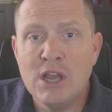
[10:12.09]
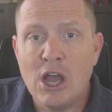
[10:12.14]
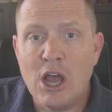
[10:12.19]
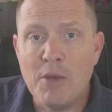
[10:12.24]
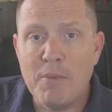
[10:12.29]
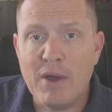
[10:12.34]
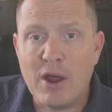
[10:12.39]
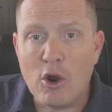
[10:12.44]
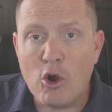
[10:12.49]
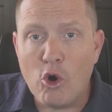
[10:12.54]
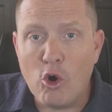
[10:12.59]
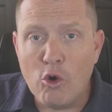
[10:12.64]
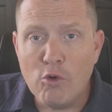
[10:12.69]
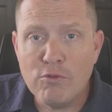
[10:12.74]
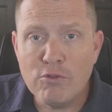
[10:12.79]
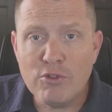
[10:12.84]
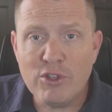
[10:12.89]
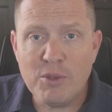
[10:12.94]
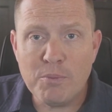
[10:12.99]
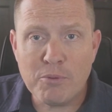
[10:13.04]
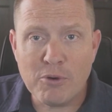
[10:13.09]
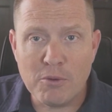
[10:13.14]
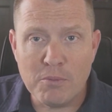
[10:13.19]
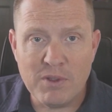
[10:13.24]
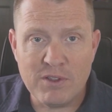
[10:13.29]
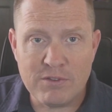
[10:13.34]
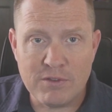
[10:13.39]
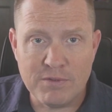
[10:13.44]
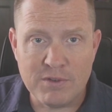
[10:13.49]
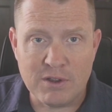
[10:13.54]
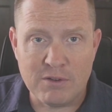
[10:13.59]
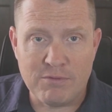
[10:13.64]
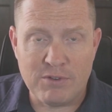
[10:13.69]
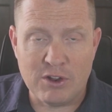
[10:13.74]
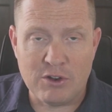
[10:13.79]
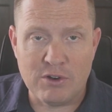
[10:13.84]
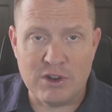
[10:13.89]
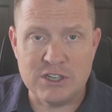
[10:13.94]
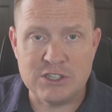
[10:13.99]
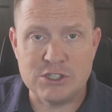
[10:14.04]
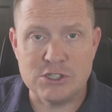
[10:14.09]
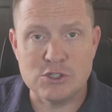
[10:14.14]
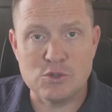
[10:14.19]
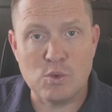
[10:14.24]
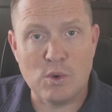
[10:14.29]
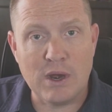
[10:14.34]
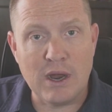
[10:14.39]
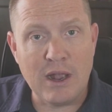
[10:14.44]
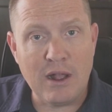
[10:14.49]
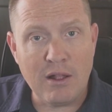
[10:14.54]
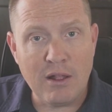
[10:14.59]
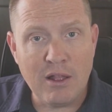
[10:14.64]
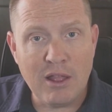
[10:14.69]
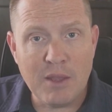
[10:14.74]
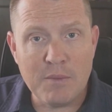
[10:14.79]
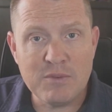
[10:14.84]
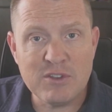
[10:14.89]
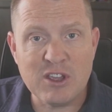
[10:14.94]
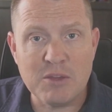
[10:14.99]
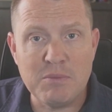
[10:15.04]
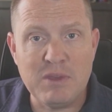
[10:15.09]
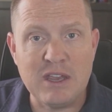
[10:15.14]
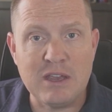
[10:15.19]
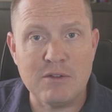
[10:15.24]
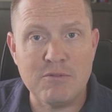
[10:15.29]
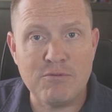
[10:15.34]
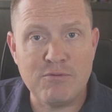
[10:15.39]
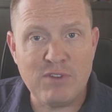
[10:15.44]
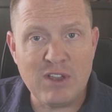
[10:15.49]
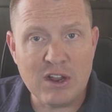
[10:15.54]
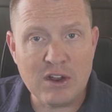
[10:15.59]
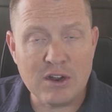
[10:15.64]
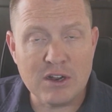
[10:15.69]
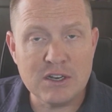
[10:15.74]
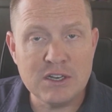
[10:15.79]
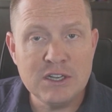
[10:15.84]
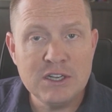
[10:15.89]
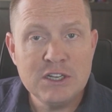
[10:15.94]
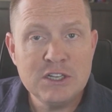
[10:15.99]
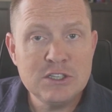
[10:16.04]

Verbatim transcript: about overly permissive configurations where LLMs can be configured